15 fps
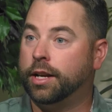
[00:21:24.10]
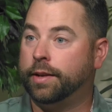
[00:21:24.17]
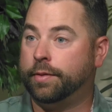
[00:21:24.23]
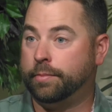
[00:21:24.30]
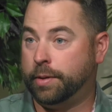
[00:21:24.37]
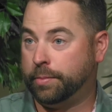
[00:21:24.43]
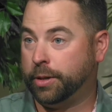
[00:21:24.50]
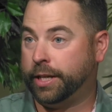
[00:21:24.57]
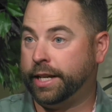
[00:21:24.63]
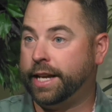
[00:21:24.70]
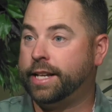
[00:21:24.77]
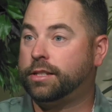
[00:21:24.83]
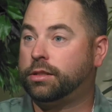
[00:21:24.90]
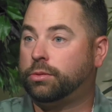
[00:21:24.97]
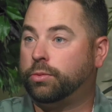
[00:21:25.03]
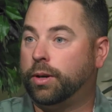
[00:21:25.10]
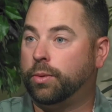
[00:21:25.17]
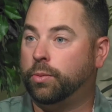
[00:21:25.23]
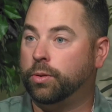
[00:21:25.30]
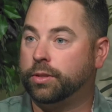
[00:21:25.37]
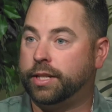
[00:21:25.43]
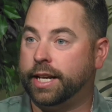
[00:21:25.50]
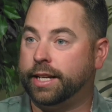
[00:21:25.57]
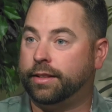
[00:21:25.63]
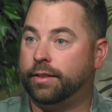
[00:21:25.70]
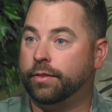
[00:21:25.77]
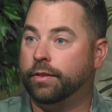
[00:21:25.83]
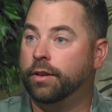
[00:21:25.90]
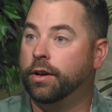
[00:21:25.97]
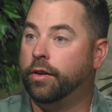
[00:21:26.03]
member guest, where we'll take
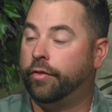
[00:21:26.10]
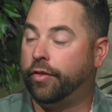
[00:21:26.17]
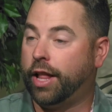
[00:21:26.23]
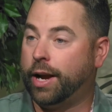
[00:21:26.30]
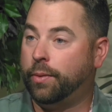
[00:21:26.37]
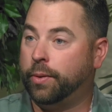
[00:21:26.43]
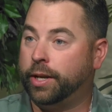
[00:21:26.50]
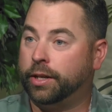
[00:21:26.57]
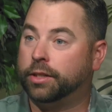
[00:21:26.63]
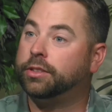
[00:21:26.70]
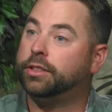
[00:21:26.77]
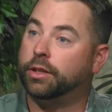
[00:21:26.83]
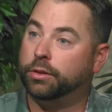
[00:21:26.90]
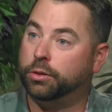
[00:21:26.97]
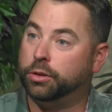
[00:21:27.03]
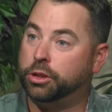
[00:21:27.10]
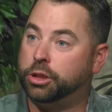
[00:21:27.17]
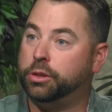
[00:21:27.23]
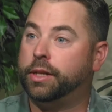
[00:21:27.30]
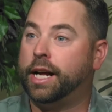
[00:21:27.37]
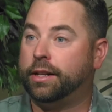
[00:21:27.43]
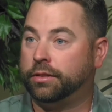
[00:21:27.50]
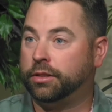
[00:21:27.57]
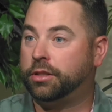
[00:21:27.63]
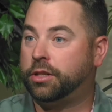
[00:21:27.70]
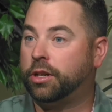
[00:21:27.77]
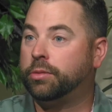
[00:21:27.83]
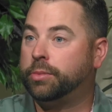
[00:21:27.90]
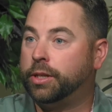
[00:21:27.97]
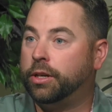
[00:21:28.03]
the flight winners, go do a shootout, and
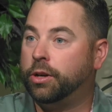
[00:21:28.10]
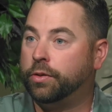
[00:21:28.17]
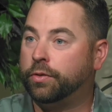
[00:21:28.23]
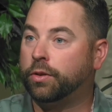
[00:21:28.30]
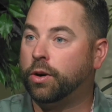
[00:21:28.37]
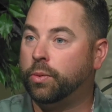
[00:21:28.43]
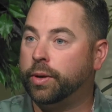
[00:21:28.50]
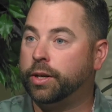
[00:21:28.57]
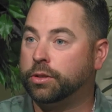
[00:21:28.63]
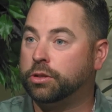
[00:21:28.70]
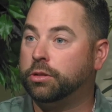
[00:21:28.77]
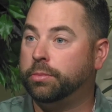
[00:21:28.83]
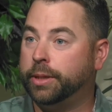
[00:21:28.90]
determine an overall winner. So it'll be